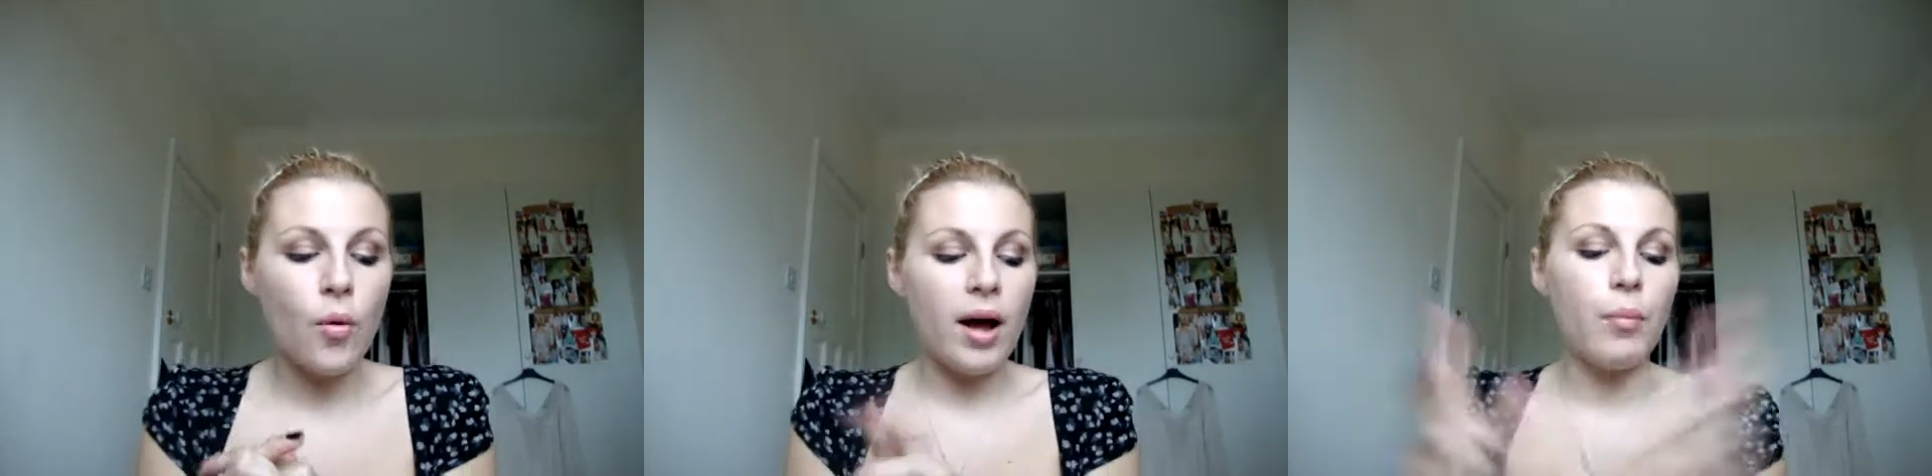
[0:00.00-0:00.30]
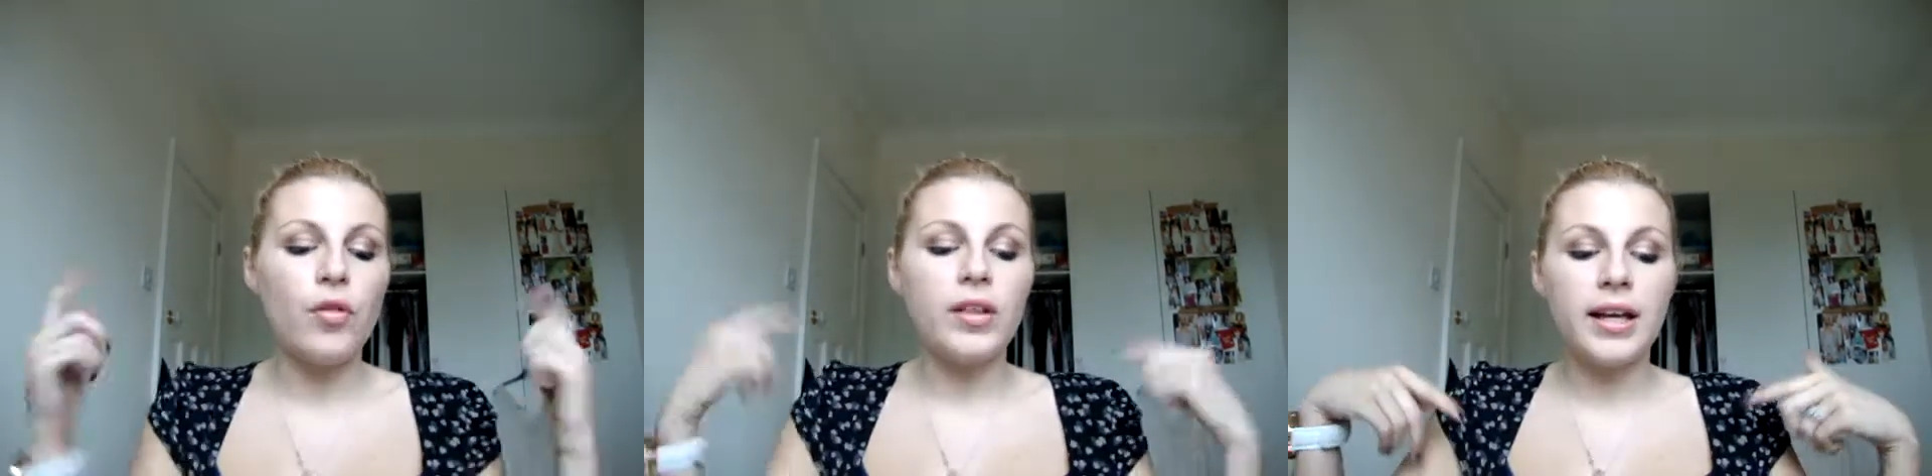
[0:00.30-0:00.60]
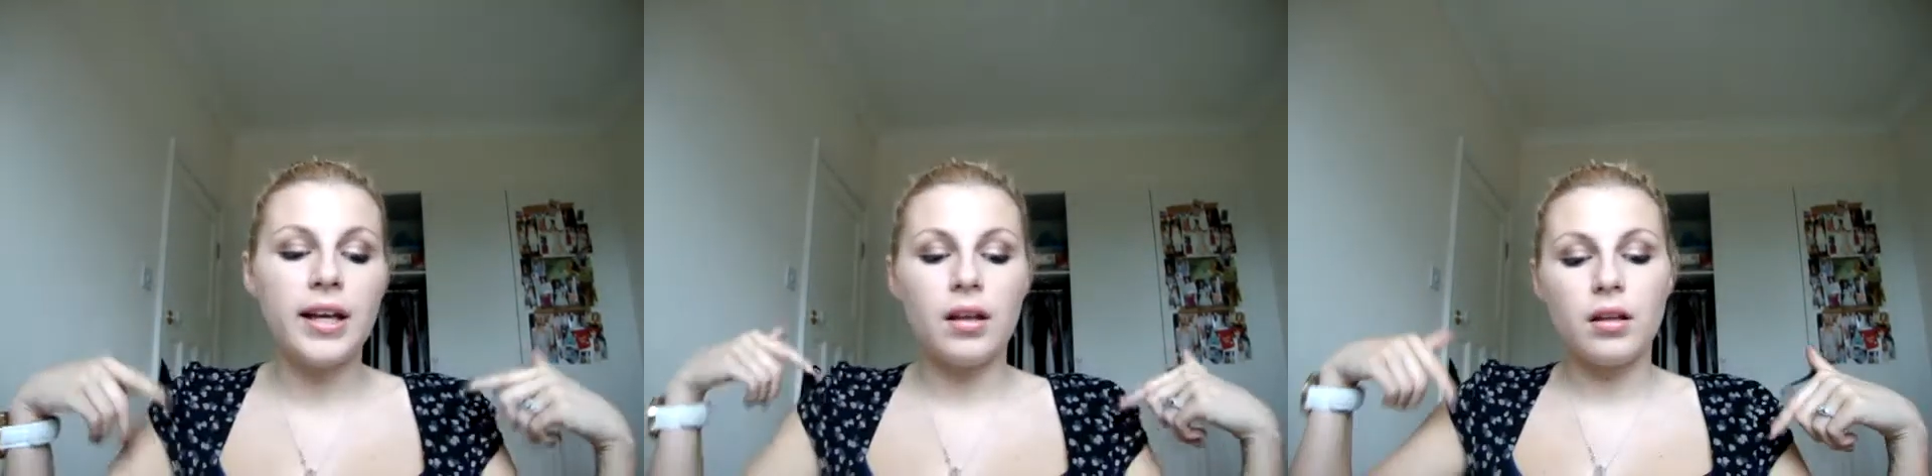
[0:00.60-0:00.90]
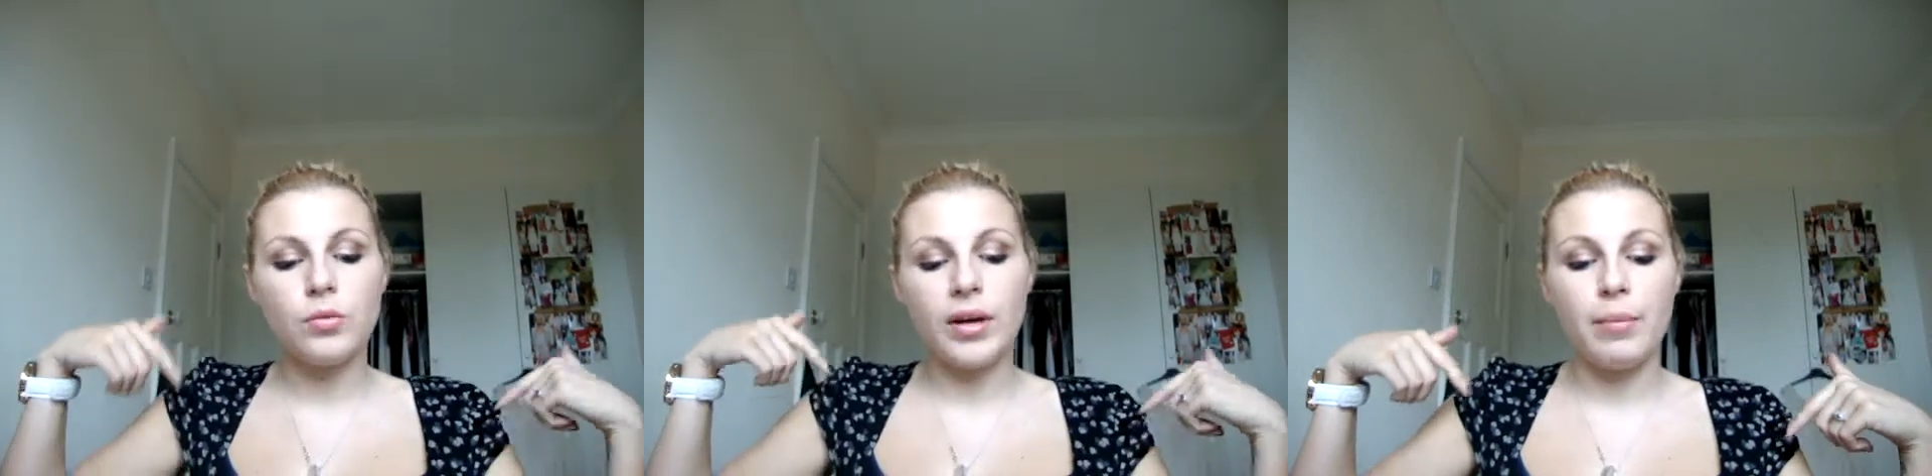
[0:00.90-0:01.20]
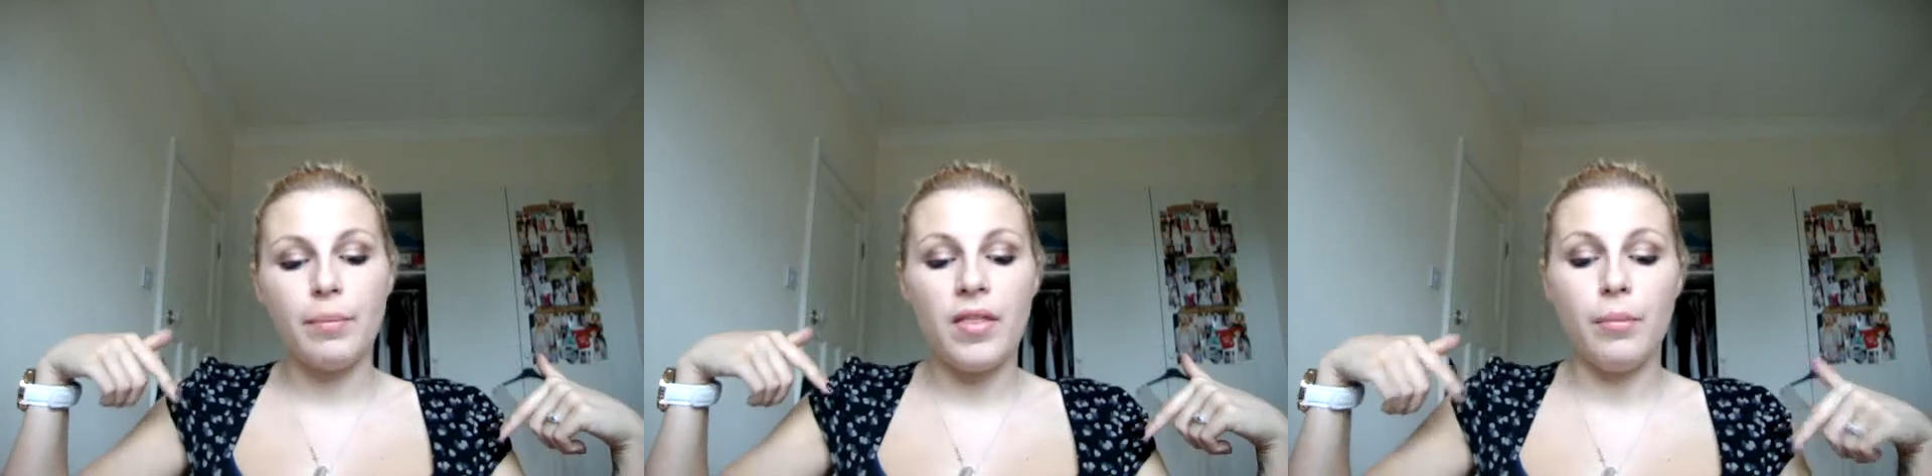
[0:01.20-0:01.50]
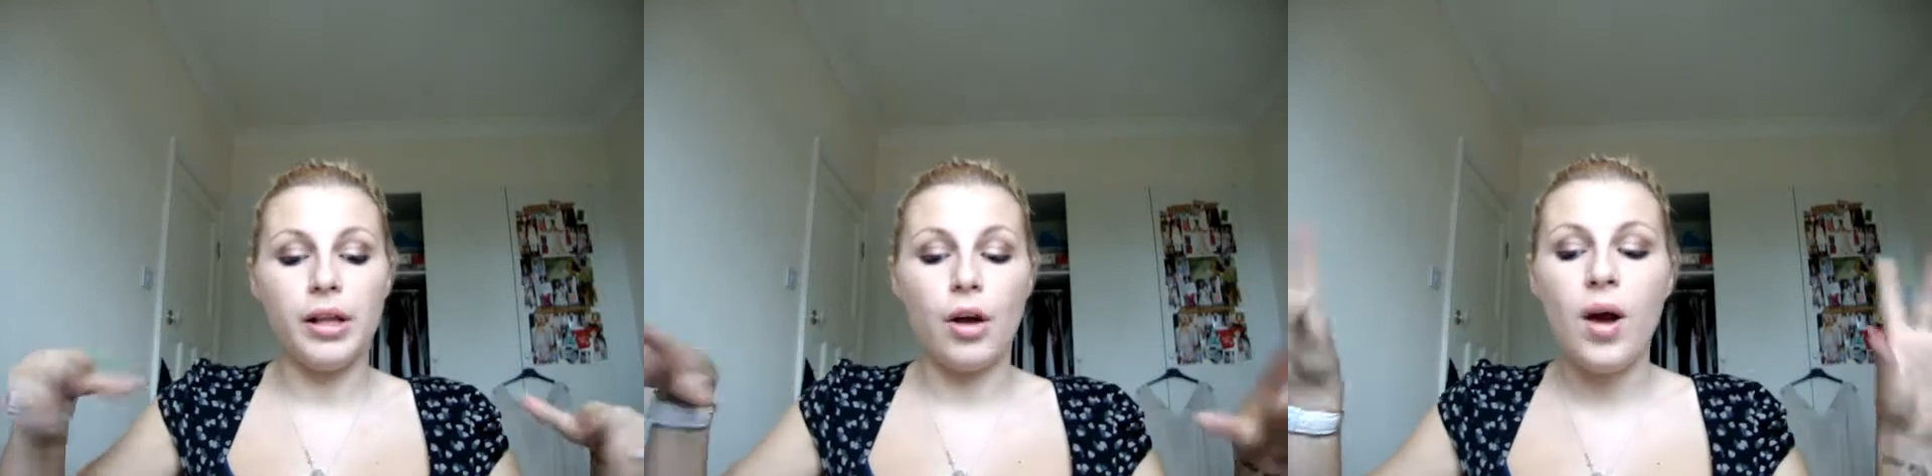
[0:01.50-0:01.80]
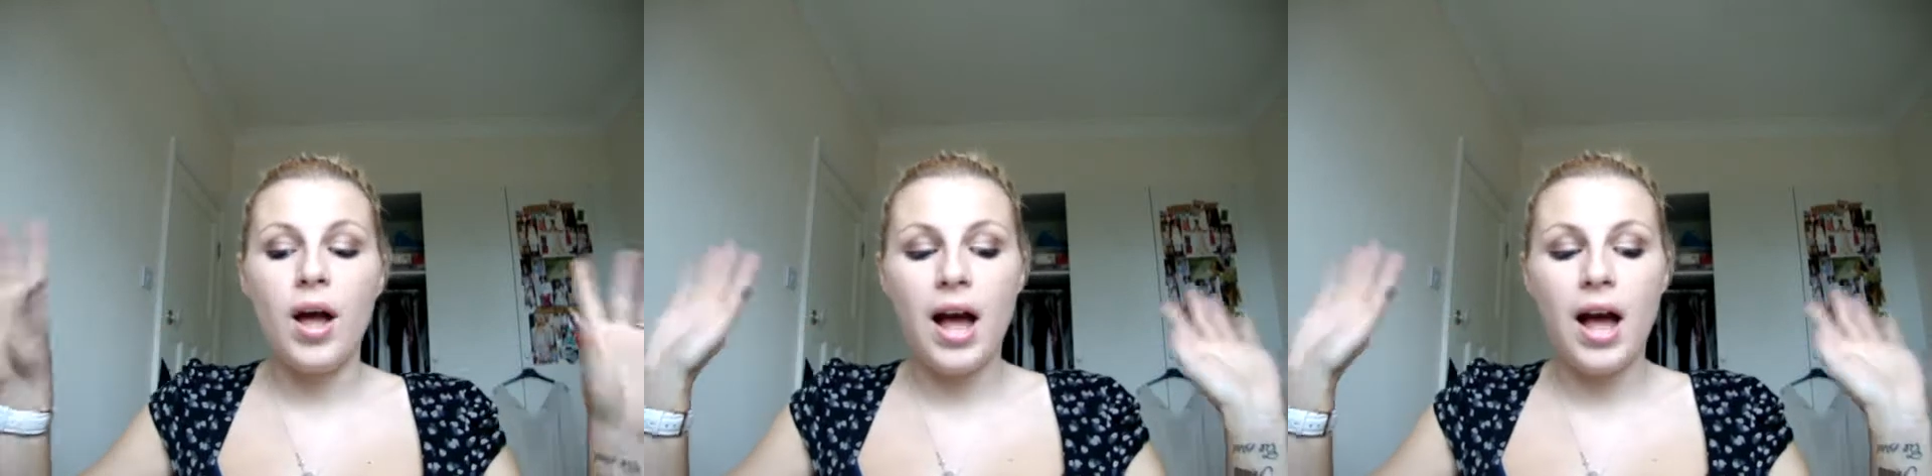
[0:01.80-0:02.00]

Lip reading: I'll put the link to where you can buy them below.